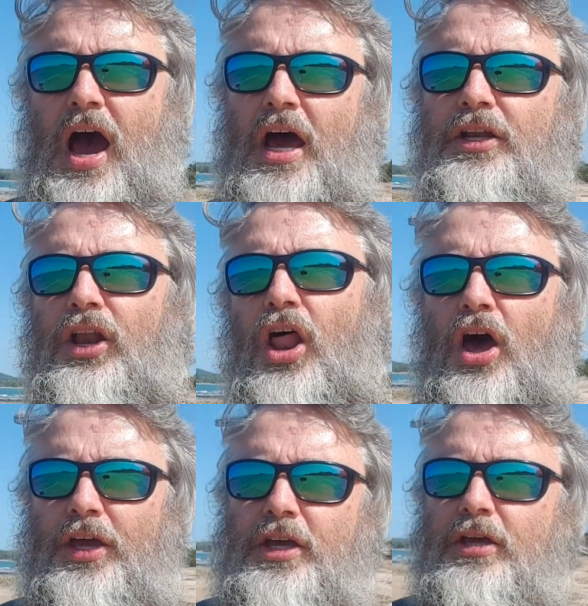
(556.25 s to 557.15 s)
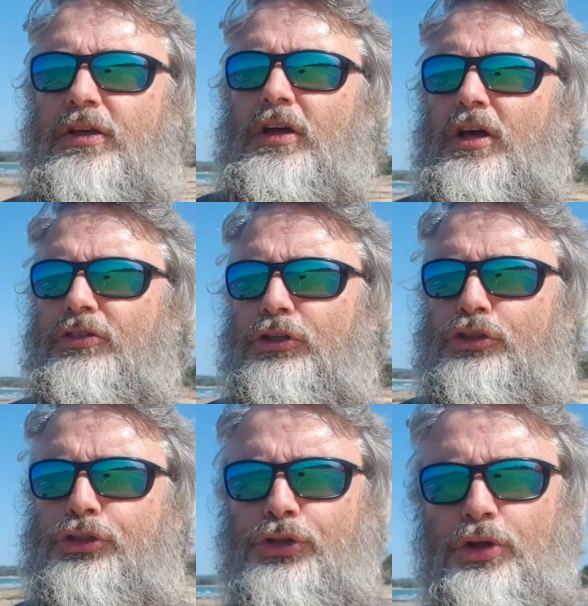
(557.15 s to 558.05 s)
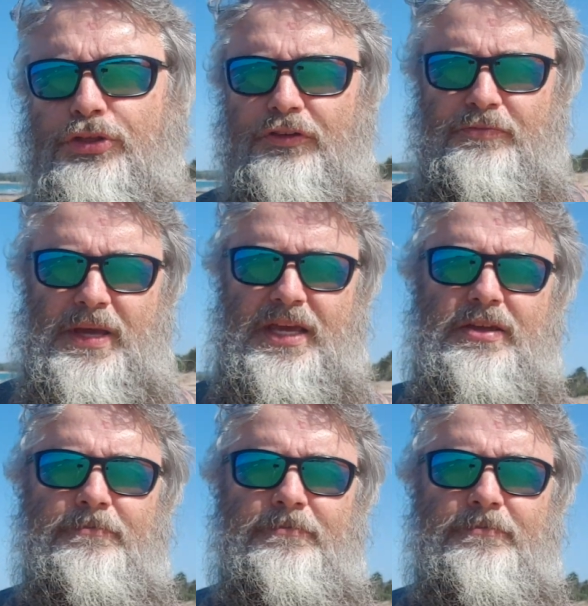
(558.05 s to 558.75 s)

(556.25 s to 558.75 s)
unlike the truth of me.